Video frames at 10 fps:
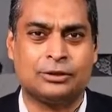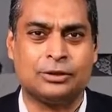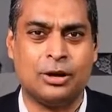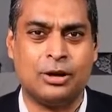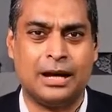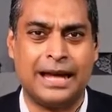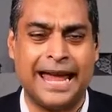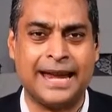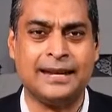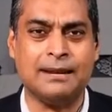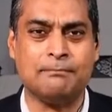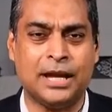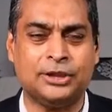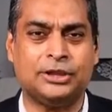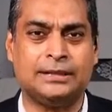So any
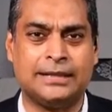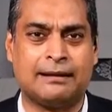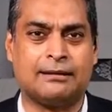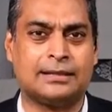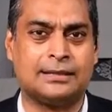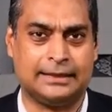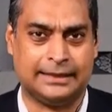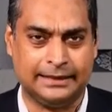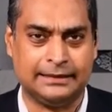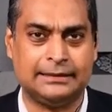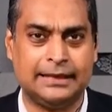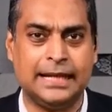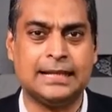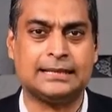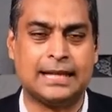major terrorist attack
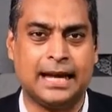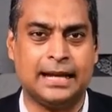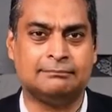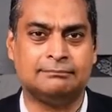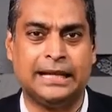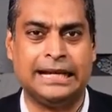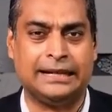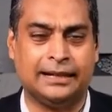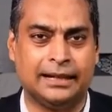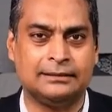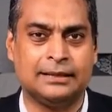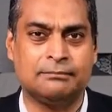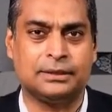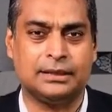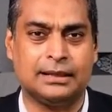inside India,
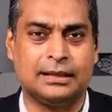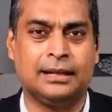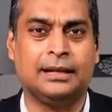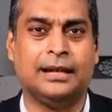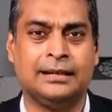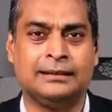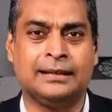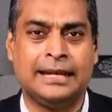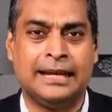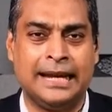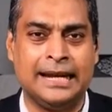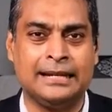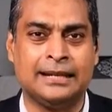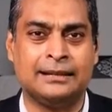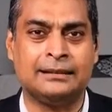particularly in
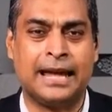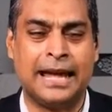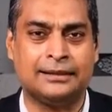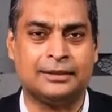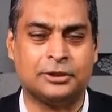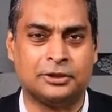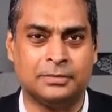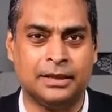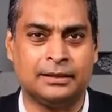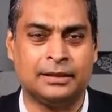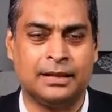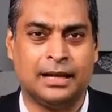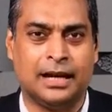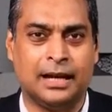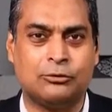Indian-held Kashmir,
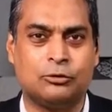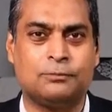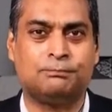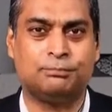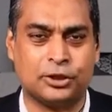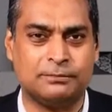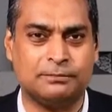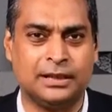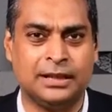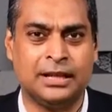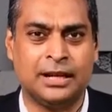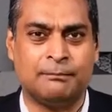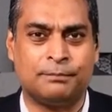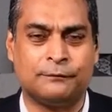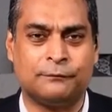could possibly
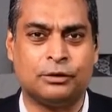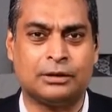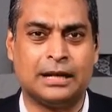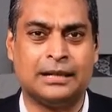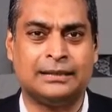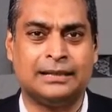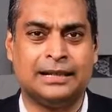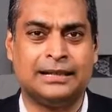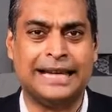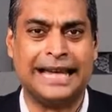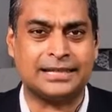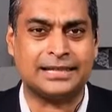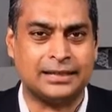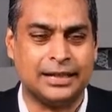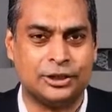provoke an
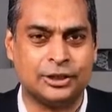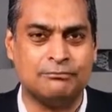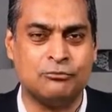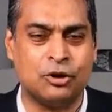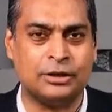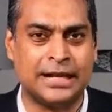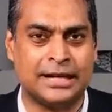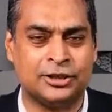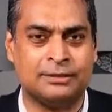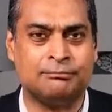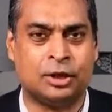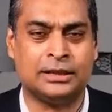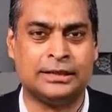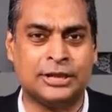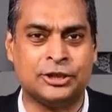escalation, more tension,
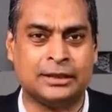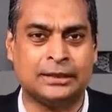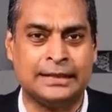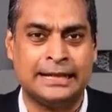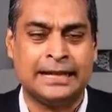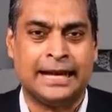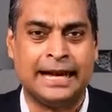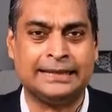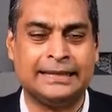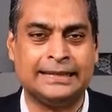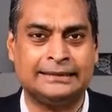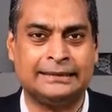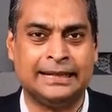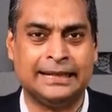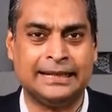border tension. I think
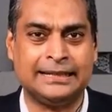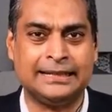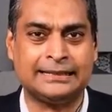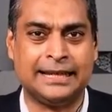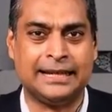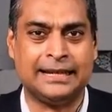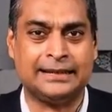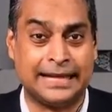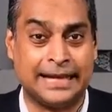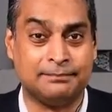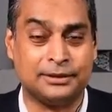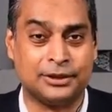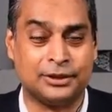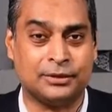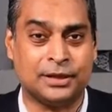it is a terrible
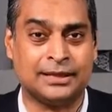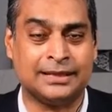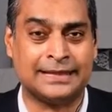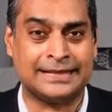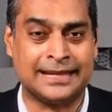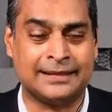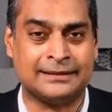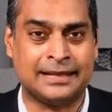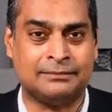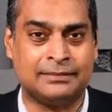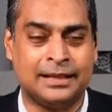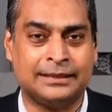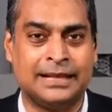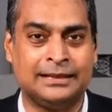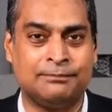situation in the sense
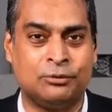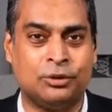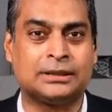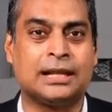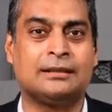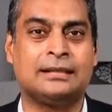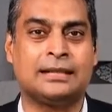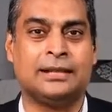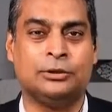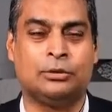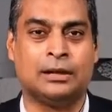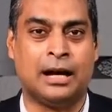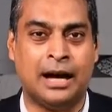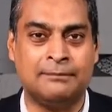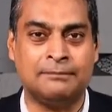that the both countries are nuclear
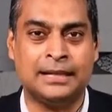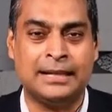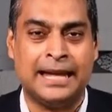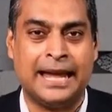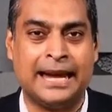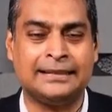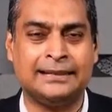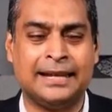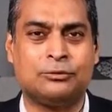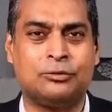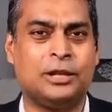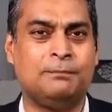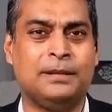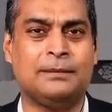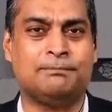armed, and there
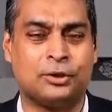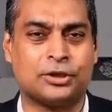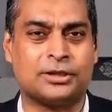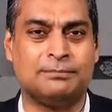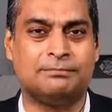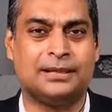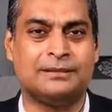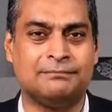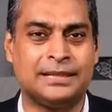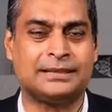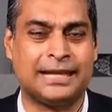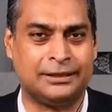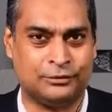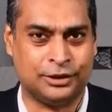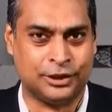could be possible
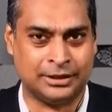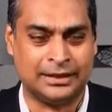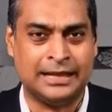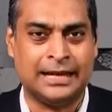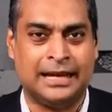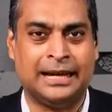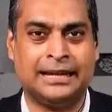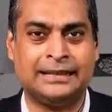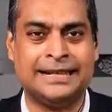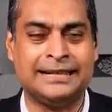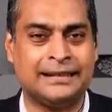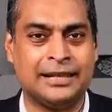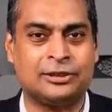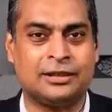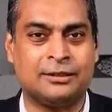miscalculation. The
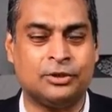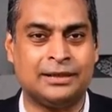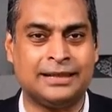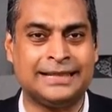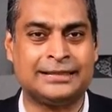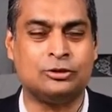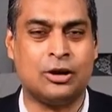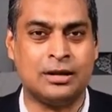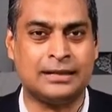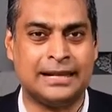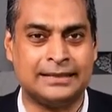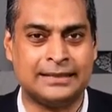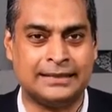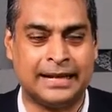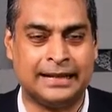international community is not
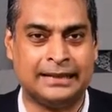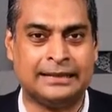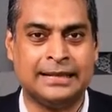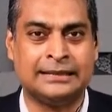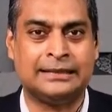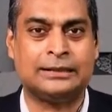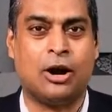understanding that